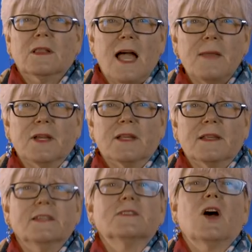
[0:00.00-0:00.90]
climate
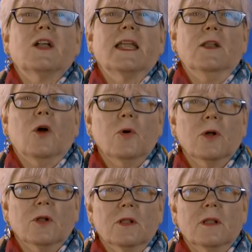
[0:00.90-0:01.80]
is not a
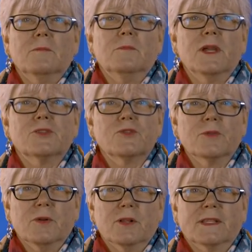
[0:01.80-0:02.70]
local,
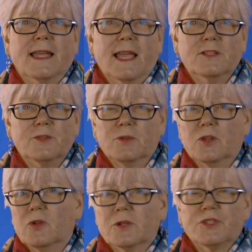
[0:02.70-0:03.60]
measurable,
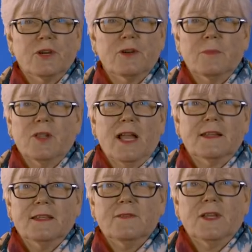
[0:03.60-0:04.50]
tangible, or charitable
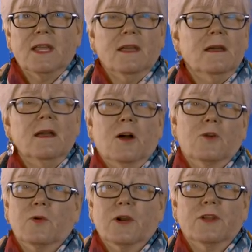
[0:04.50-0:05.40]
activity,
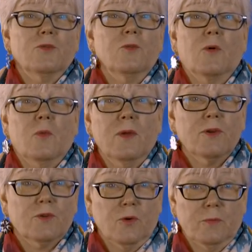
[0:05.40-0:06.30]
according to what we
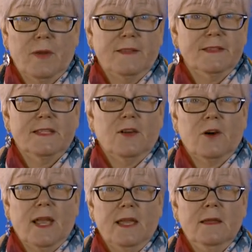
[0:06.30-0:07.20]
were told by the
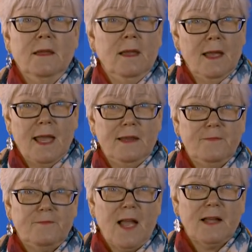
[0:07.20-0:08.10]
CRA. And
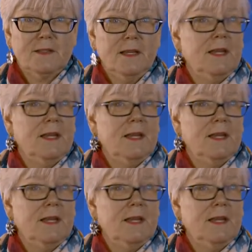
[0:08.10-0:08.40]
in fact,